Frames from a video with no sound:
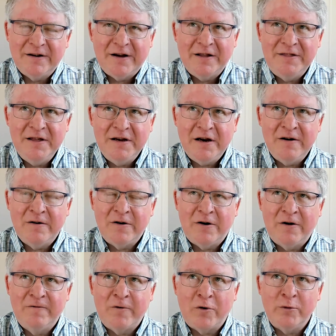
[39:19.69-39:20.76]
I think
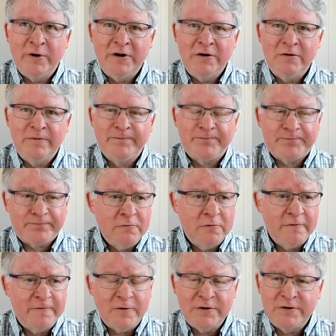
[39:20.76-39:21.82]
I've already
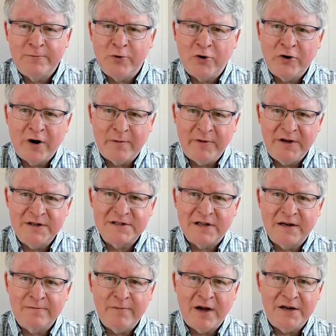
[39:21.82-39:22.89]
referred to programming as
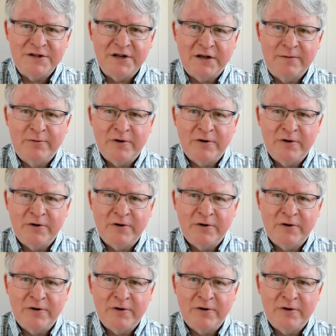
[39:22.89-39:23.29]
like magic,